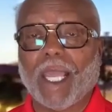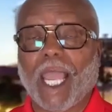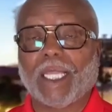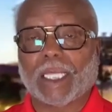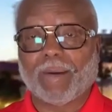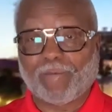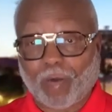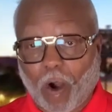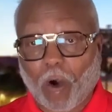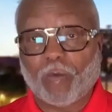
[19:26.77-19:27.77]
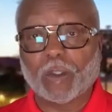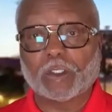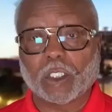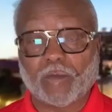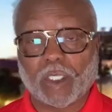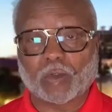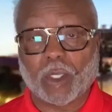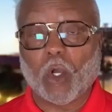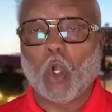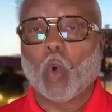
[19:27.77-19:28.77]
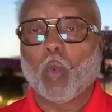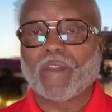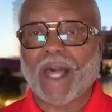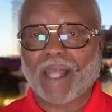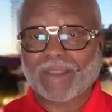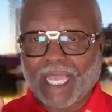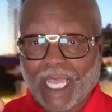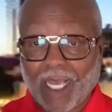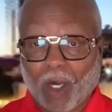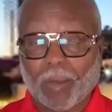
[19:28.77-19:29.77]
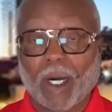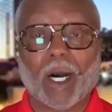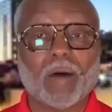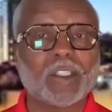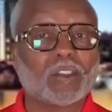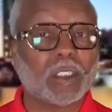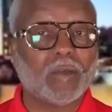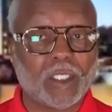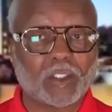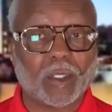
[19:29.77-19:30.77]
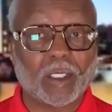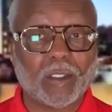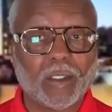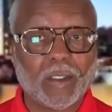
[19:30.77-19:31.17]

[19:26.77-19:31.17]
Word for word: and let them fall for the children of Israel without the help of the children of Israel.